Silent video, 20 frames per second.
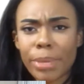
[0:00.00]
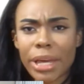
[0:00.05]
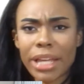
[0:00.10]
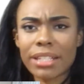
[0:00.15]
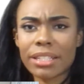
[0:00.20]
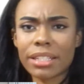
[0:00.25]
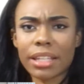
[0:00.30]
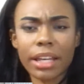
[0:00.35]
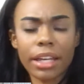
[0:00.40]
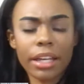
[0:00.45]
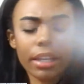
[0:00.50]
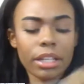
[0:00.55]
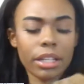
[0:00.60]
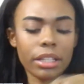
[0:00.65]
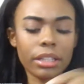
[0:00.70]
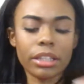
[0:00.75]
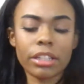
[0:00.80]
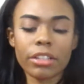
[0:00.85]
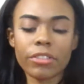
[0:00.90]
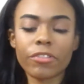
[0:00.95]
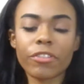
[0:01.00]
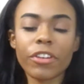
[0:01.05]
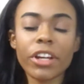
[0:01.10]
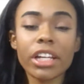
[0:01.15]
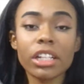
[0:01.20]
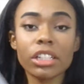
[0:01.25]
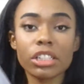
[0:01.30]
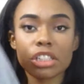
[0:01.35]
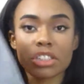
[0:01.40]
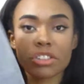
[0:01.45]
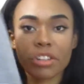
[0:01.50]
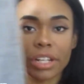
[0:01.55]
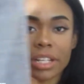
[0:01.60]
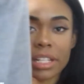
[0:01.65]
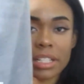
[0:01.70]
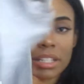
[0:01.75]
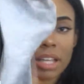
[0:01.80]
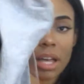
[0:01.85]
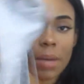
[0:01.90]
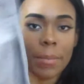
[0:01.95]
basic. The freaking string
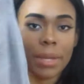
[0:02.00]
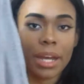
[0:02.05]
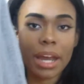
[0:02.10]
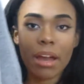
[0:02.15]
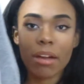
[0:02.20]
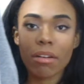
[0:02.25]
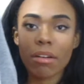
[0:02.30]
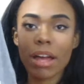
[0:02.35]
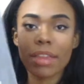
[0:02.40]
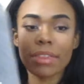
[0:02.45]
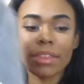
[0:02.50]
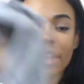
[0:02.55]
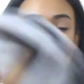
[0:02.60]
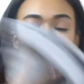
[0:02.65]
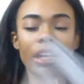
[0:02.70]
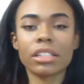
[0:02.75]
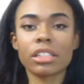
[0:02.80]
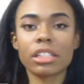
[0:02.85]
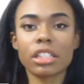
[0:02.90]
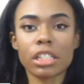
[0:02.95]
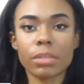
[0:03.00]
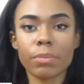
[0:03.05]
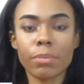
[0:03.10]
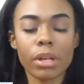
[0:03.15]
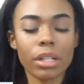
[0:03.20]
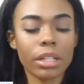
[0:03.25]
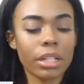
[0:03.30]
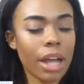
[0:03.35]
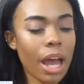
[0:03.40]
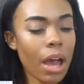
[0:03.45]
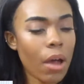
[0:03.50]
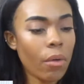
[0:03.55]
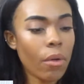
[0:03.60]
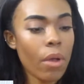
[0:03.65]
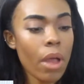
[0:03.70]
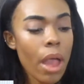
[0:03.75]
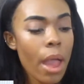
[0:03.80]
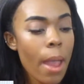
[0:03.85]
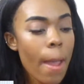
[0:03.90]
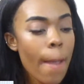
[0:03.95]
is coming out. I think I should just pull it out.